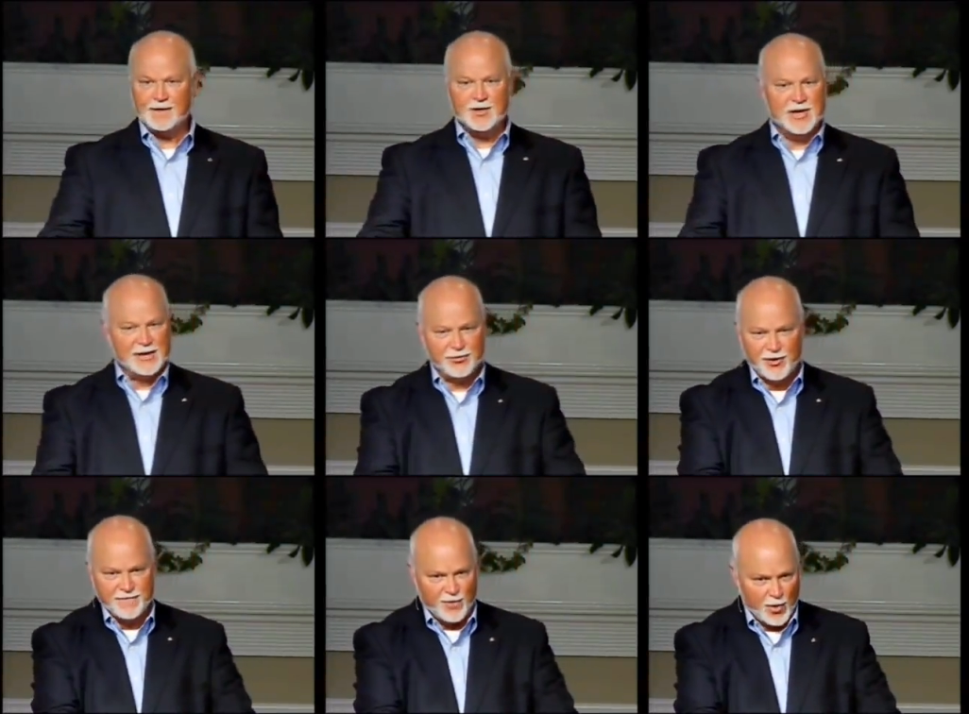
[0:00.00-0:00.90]
You got
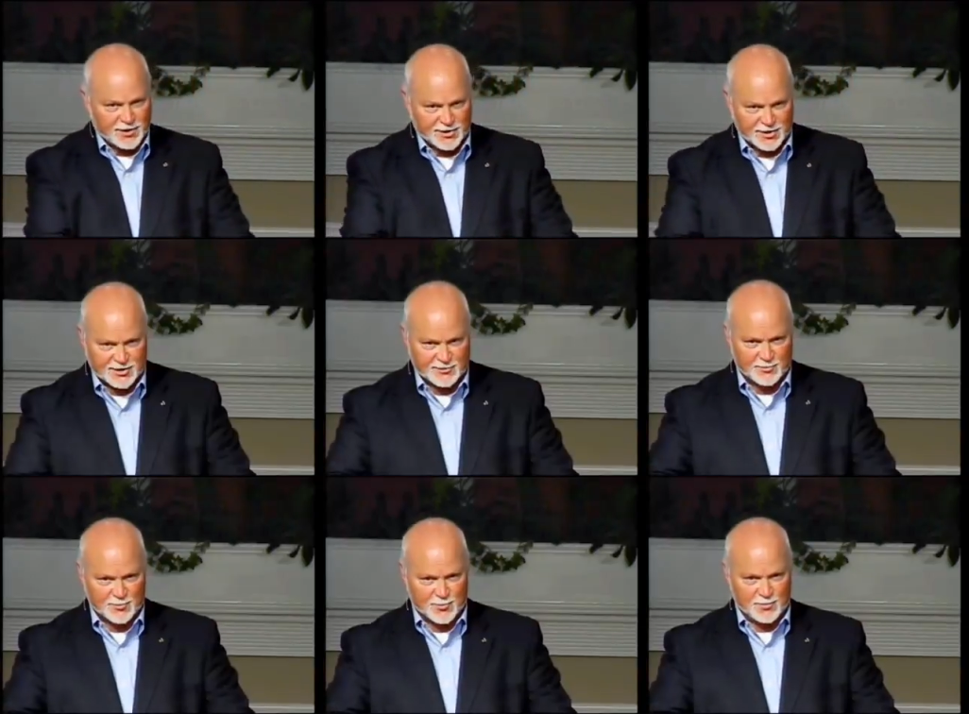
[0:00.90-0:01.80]
three voices
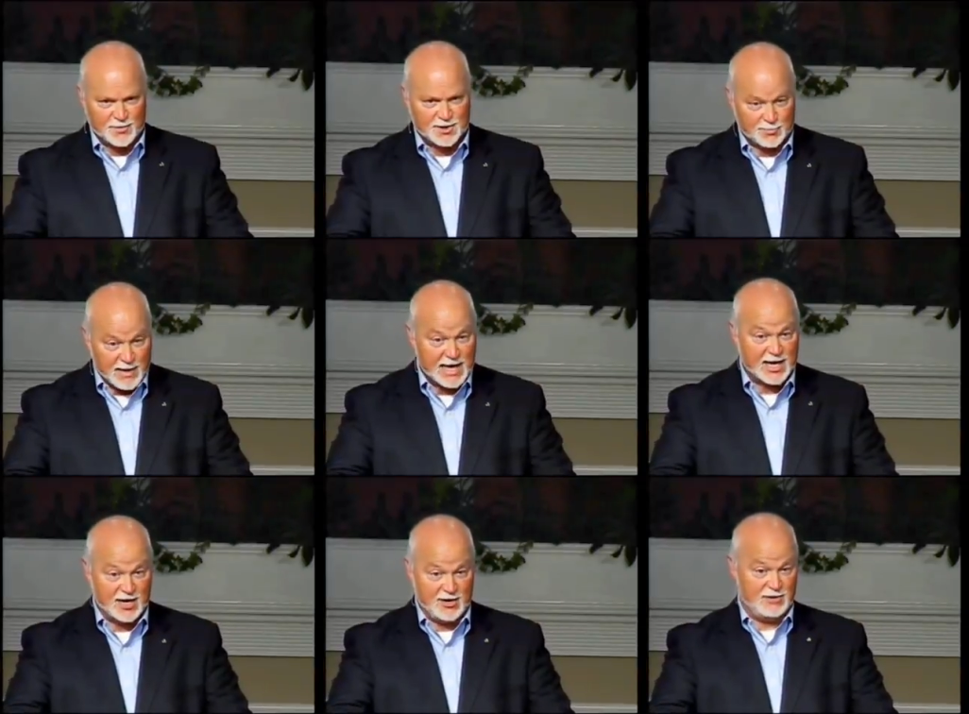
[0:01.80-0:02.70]
speaking
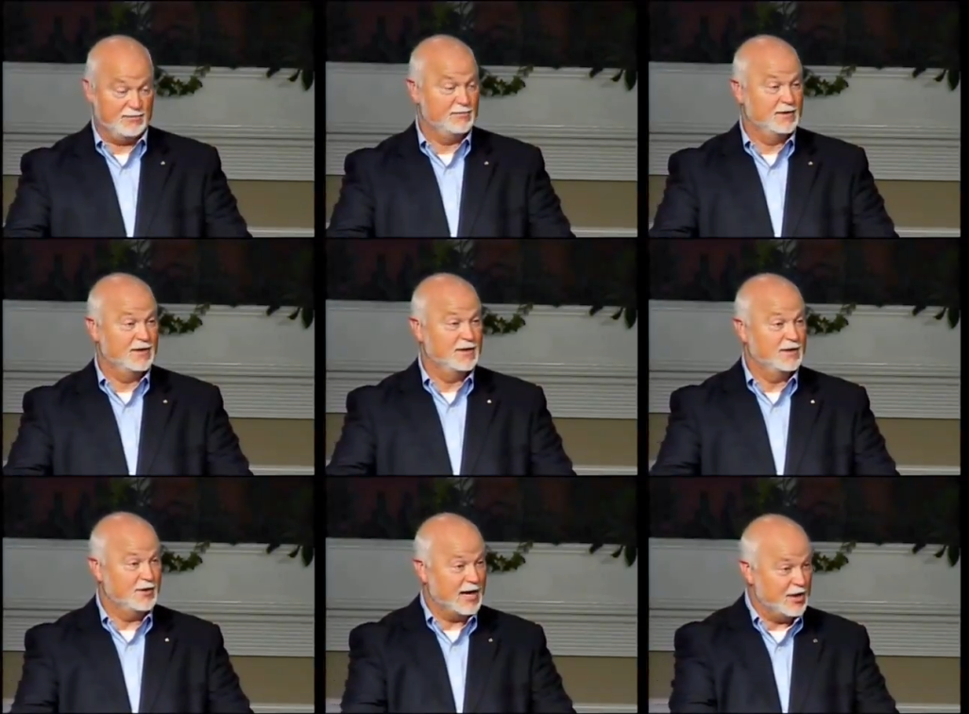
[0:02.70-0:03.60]
to you
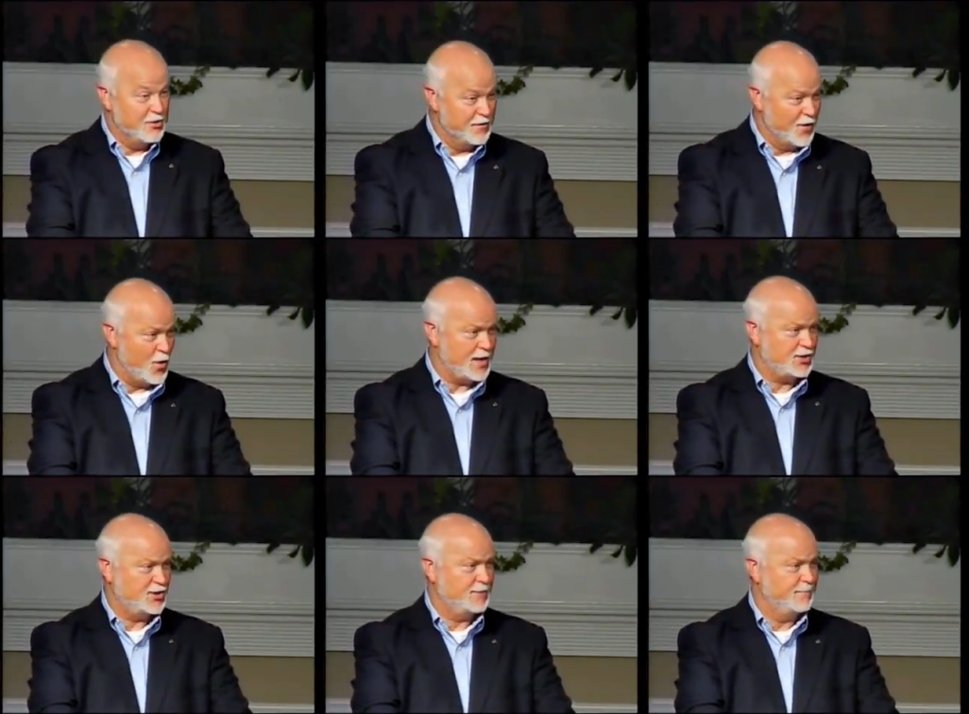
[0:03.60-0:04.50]
you got your
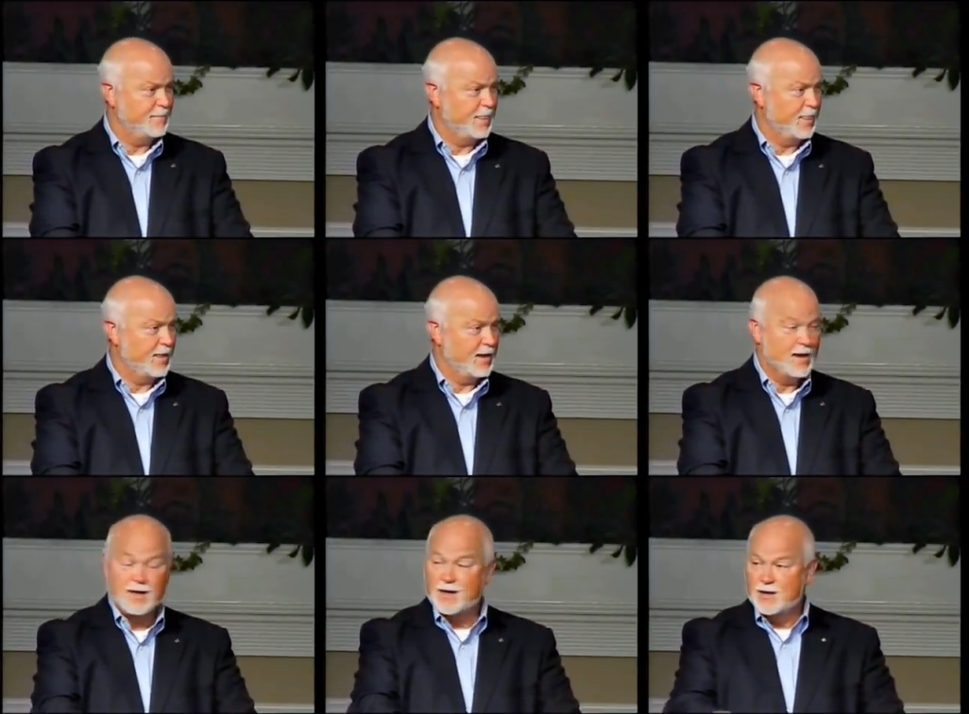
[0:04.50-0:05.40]
voice,
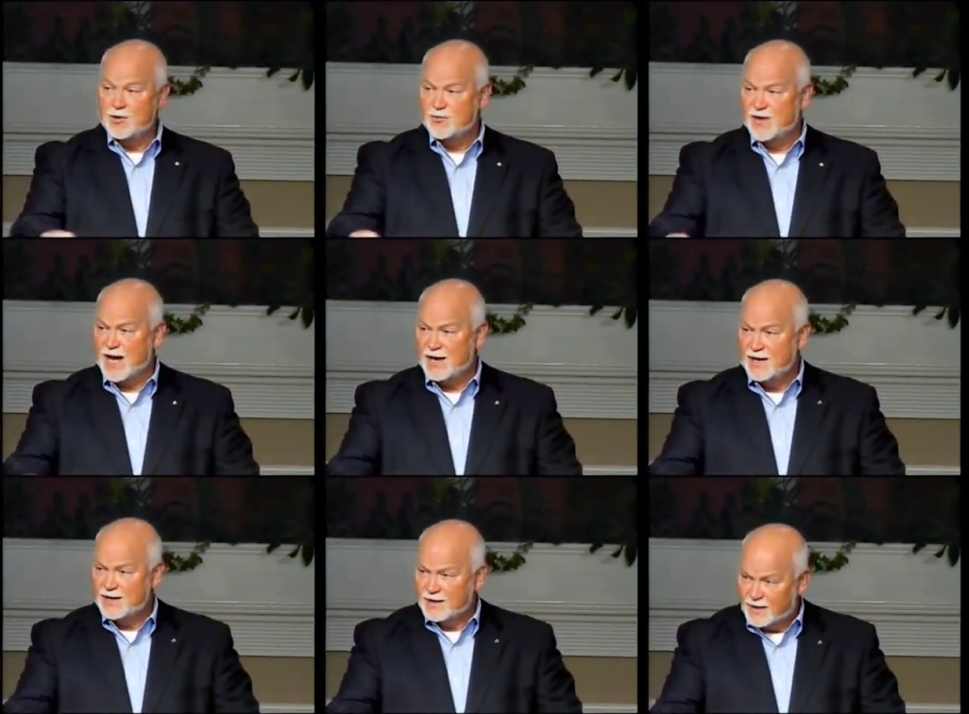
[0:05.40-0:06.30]
you've got
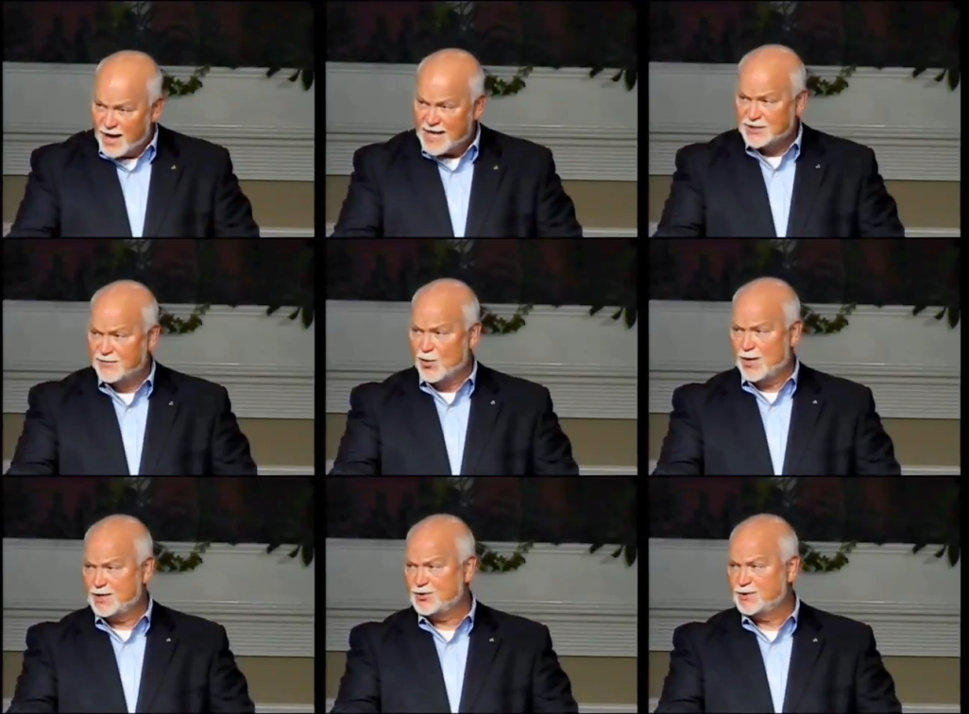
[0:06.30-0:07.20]
God's
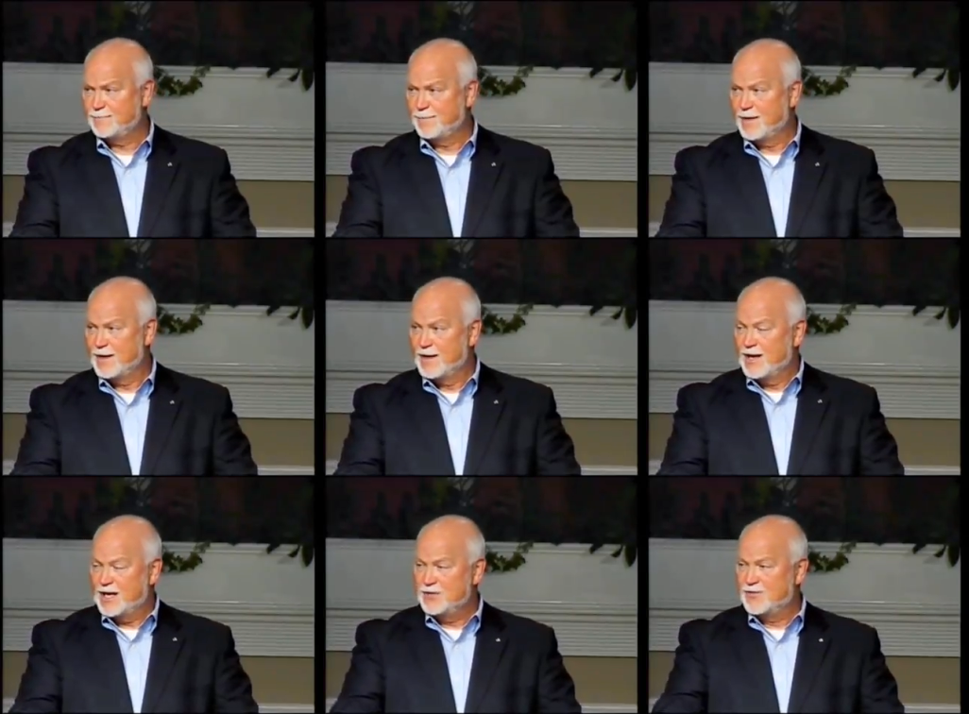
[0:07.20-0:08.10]
voice,
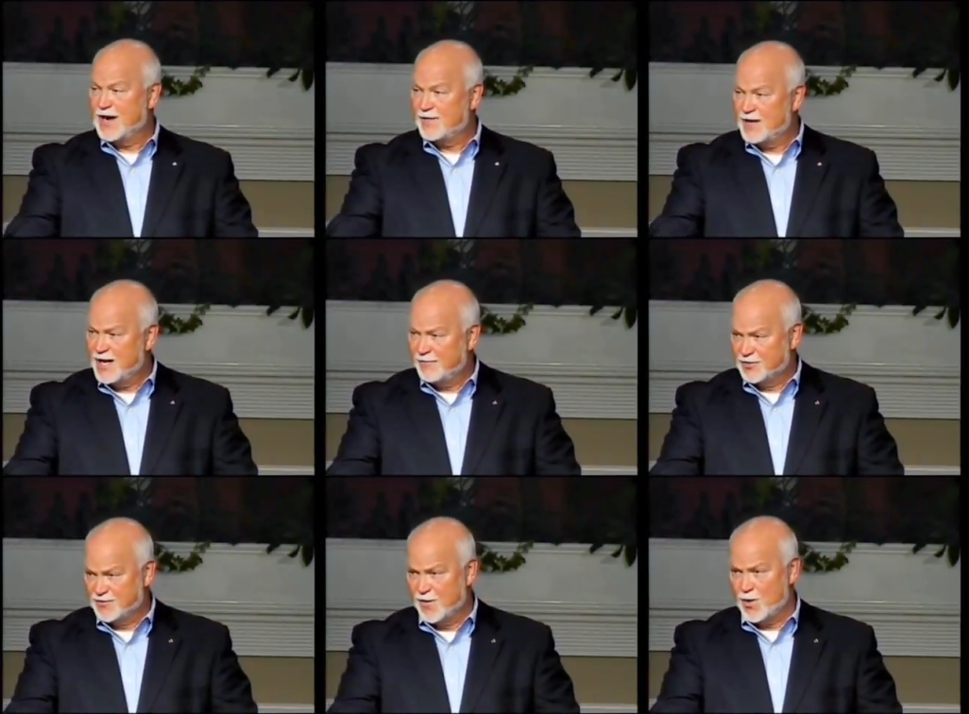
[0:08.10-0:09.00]
and you've got the
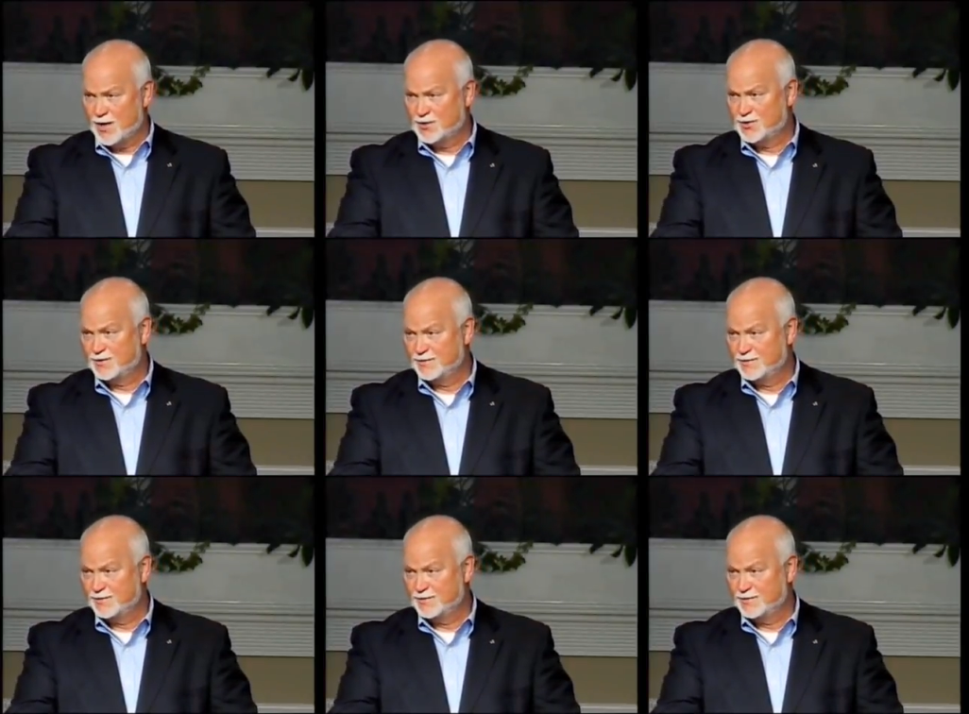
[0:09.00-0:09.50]
devil's voice.